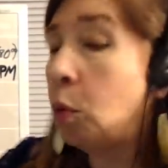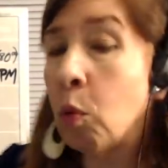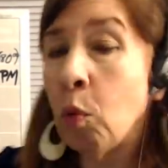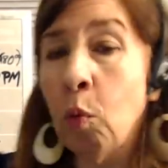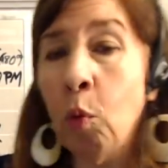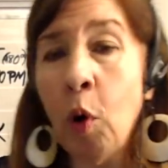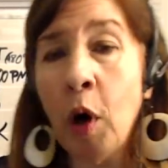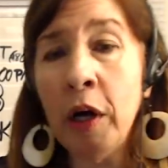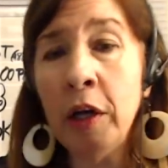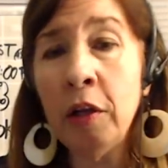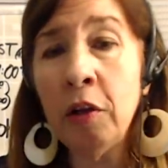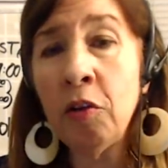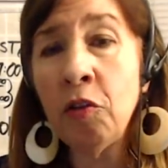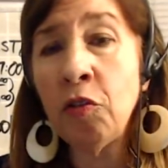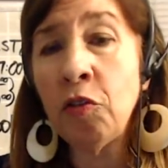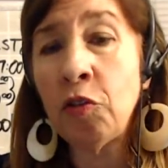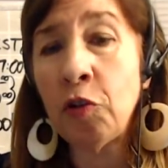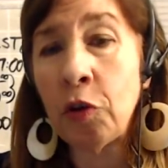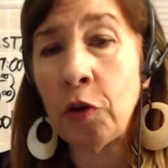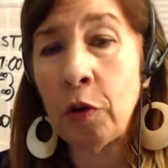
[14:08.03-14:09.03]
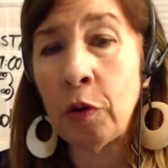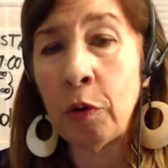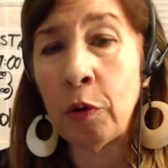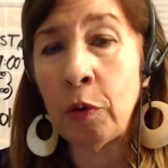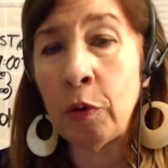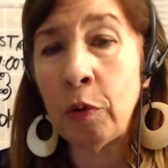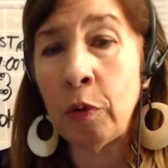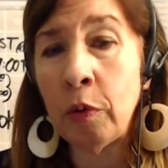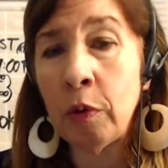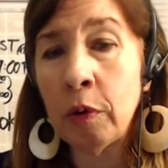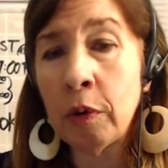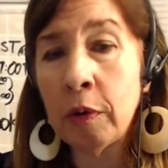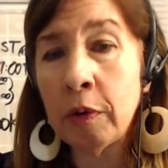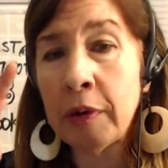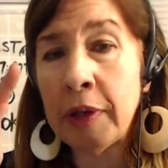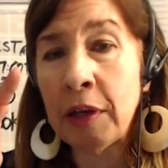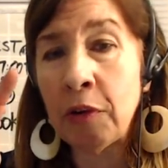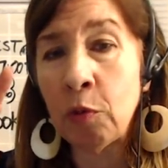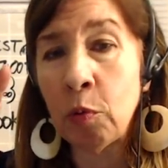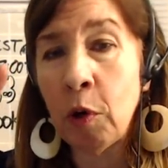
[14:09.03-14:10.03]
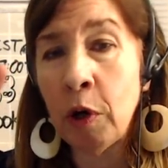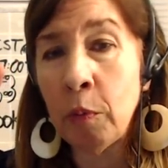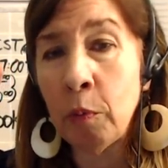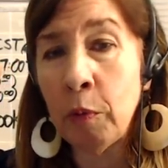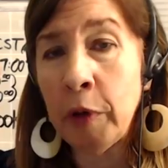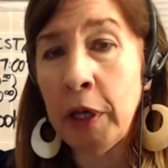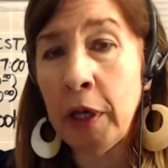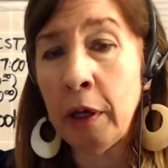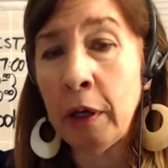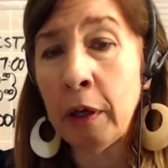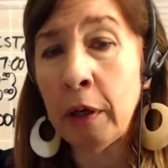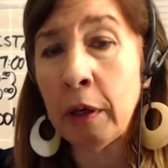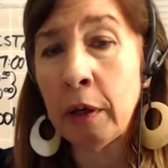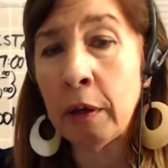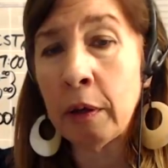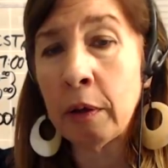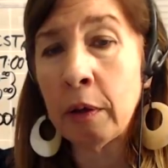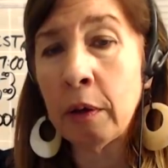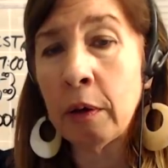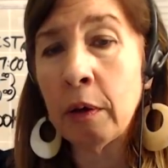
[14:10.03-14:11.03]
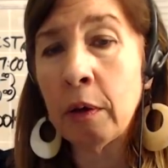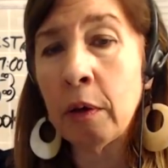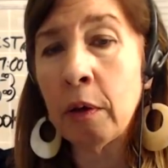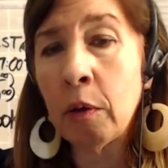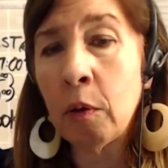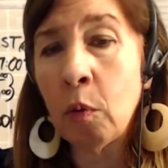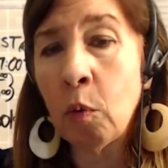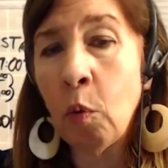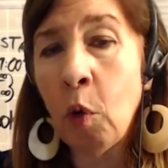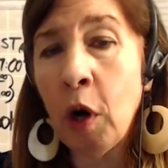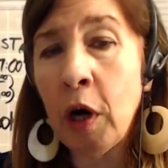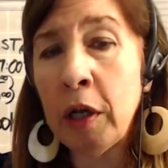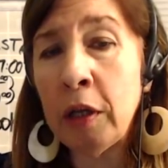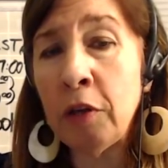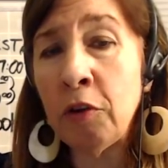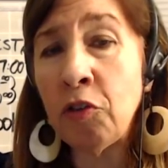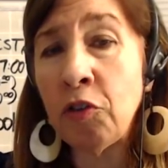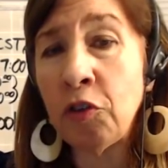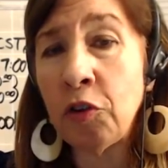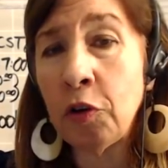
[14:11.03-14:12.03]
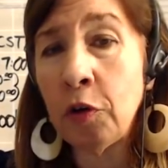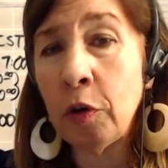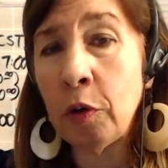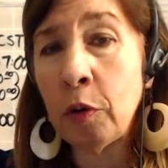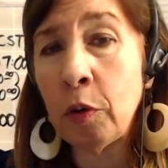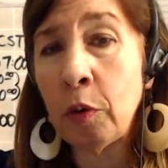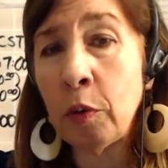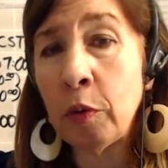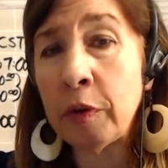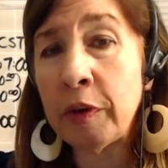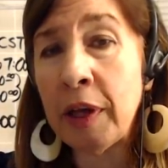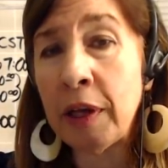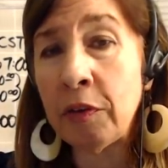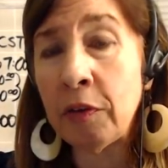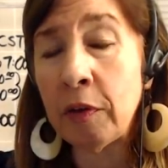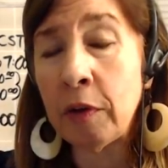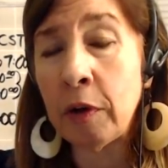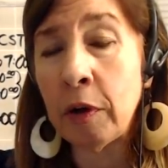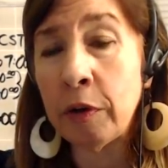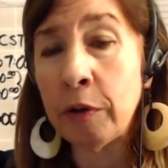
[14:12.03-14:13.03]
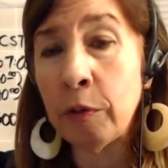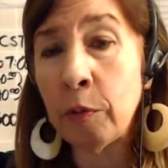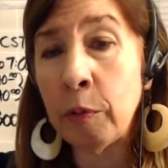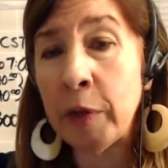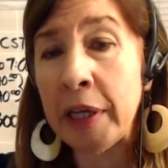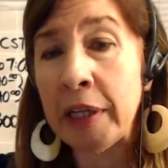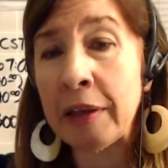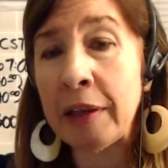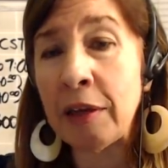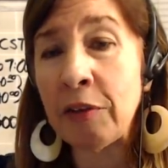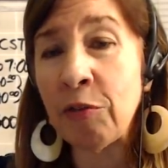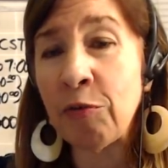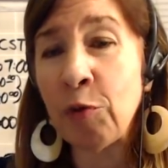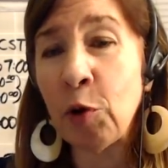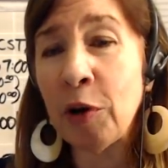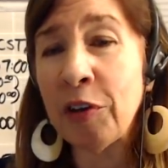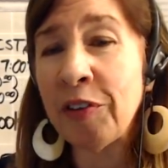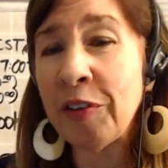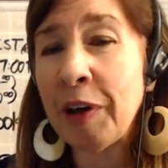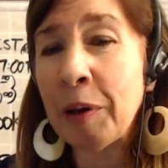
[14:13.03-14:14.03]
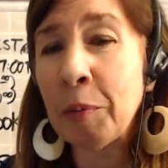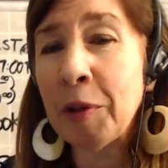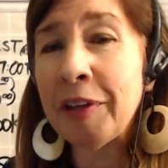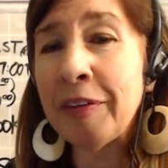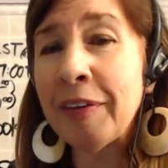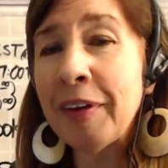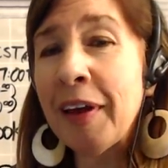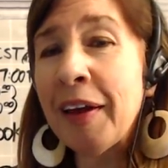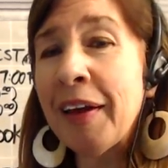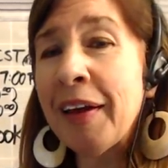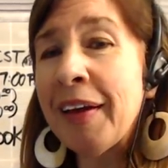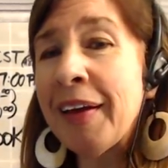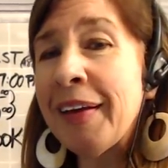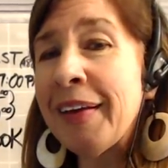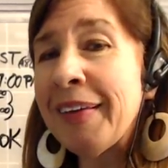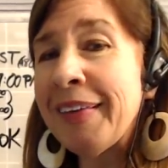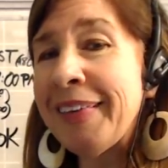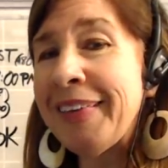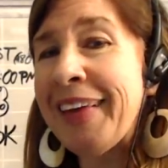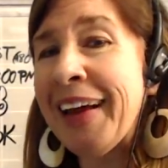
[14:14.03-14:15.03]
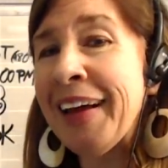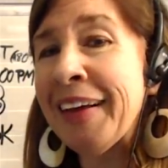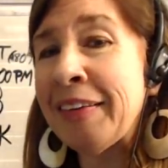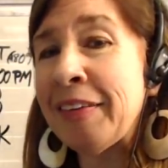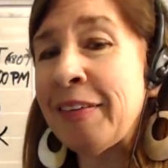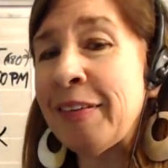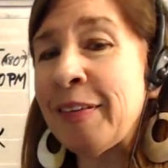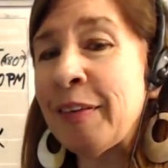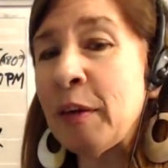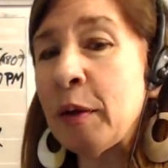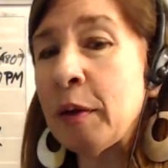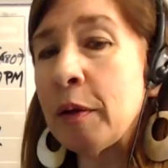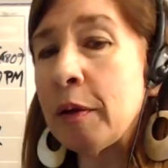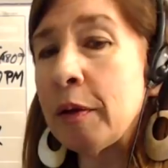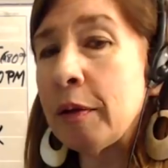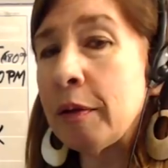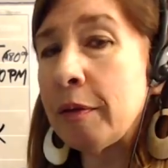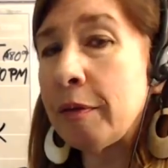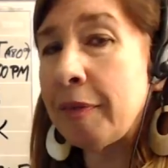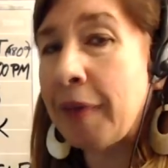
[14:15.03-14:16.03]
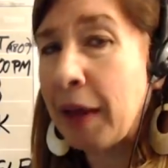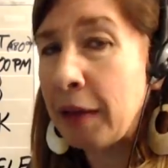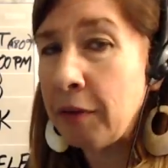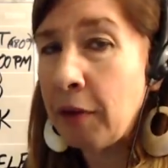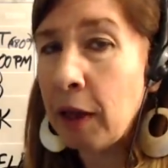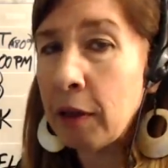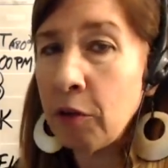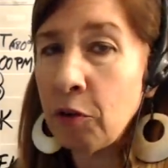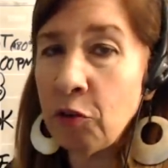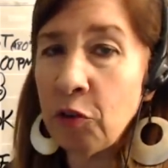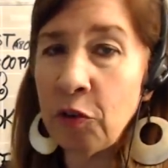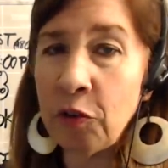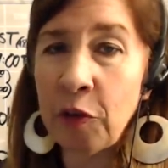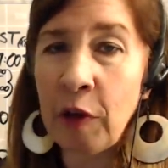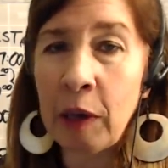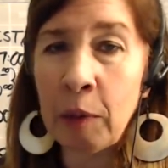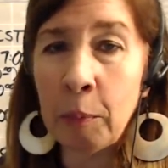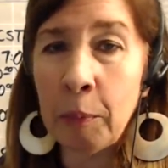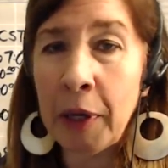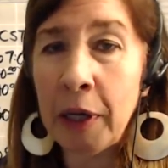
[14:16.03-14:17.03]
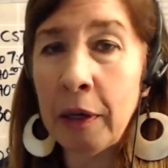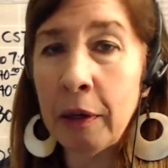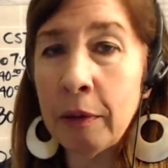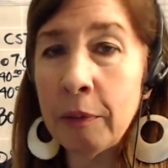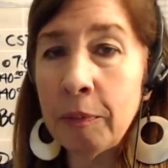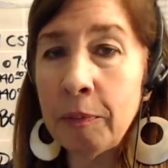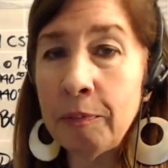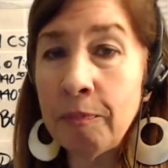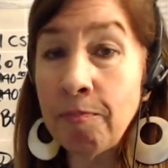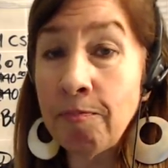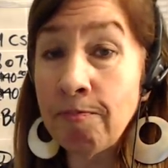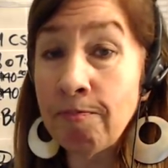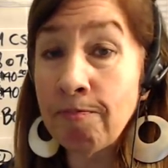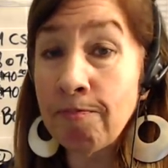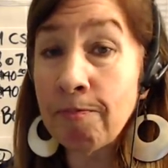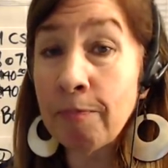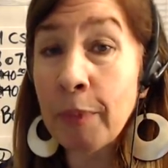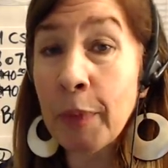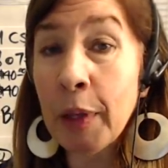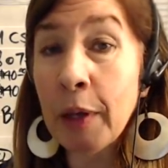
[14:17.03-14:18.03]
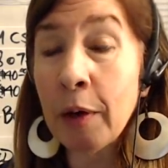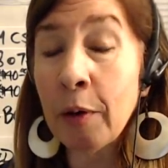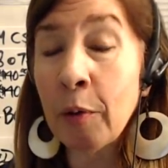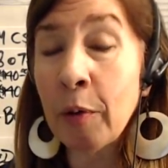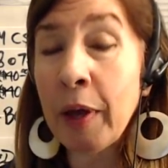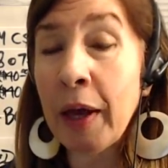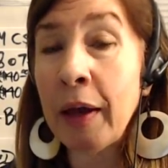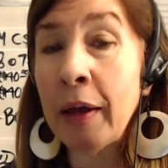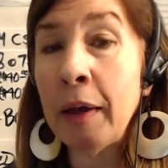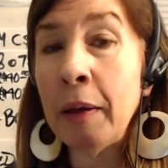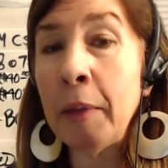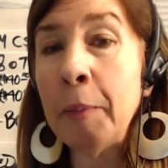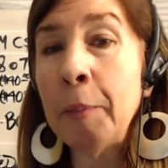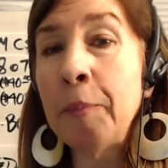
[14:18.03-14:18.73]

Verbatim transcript: one, two, that's one week, one, two, that's another week. That's four segments, that's ten dollars a segment, okay?